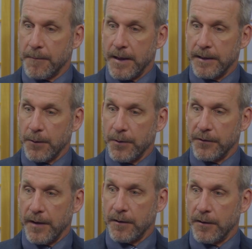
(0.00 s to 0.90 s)
like we were
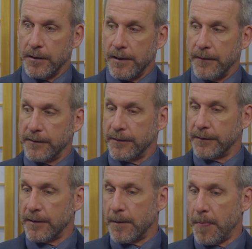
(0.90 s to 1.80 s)
saying earlier, this
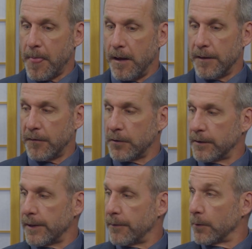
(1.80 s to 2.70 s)
is
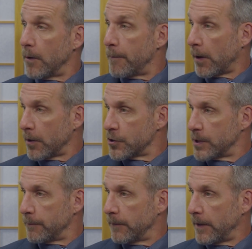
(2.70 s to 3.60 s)
strictly through a
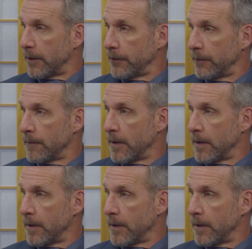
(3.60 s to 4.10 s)
partnership of ours.